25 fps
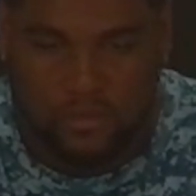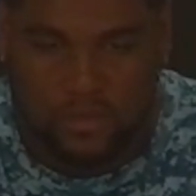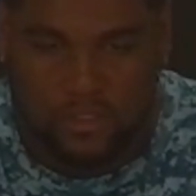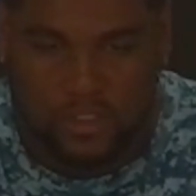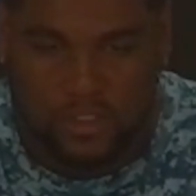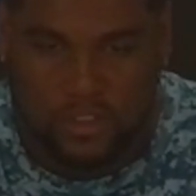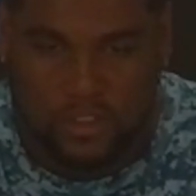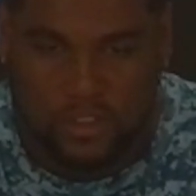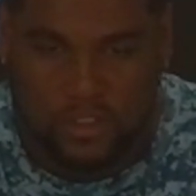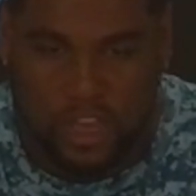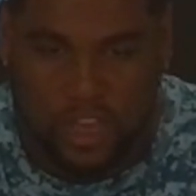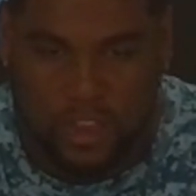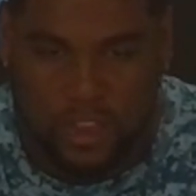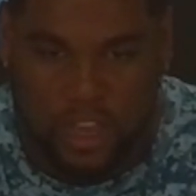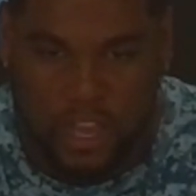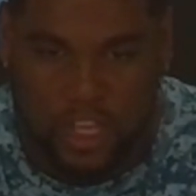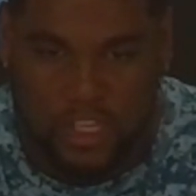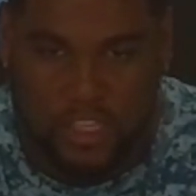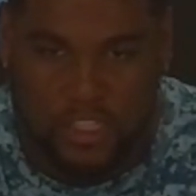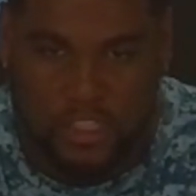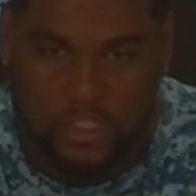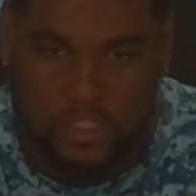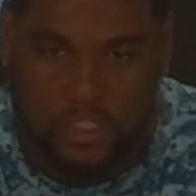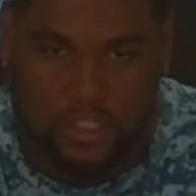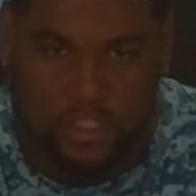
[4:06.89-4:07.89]
it kind of got
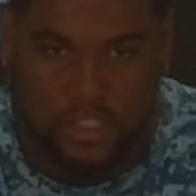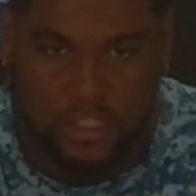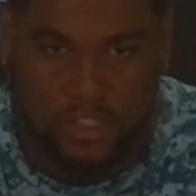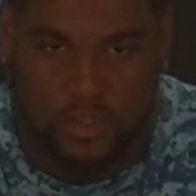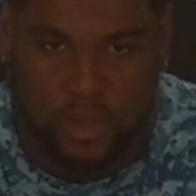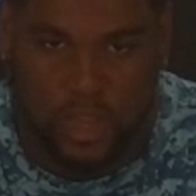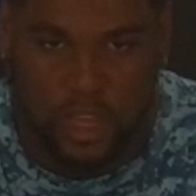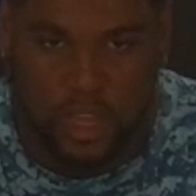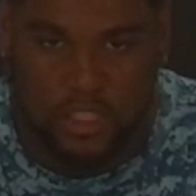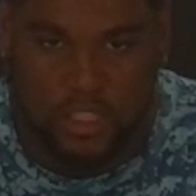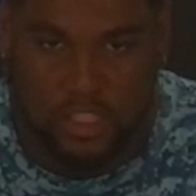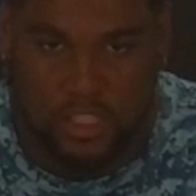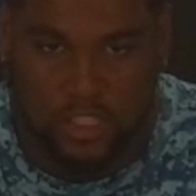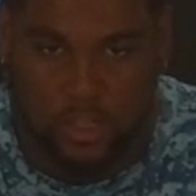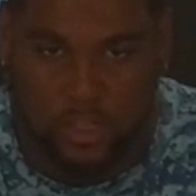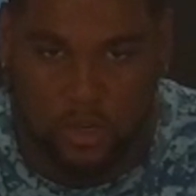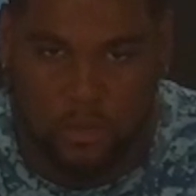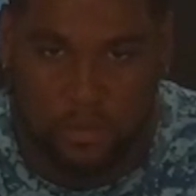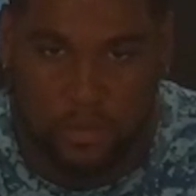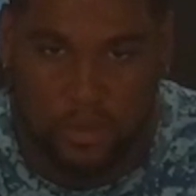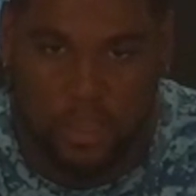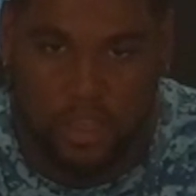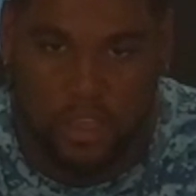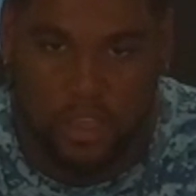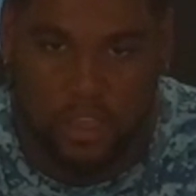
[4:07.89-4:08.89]
easier as I started
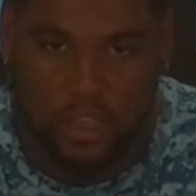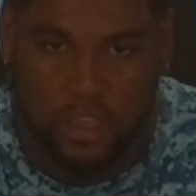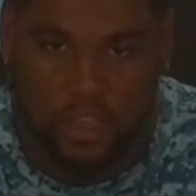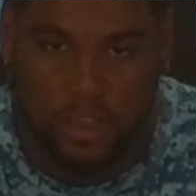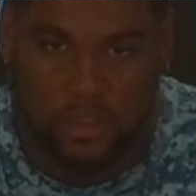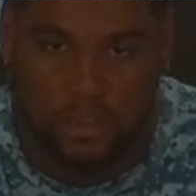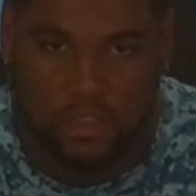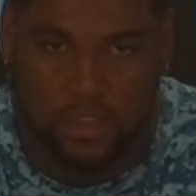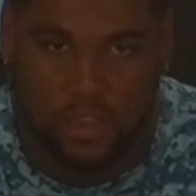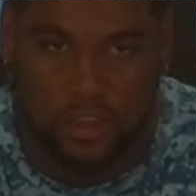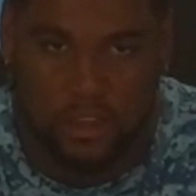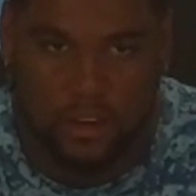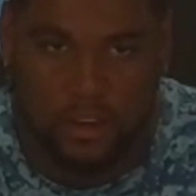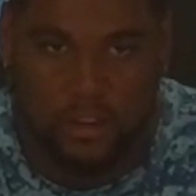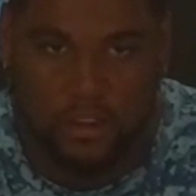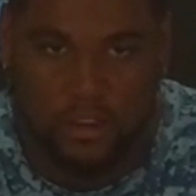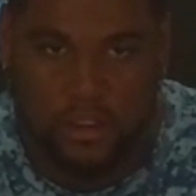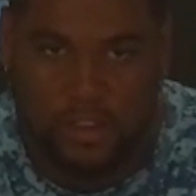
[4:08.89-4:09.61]
playing out there.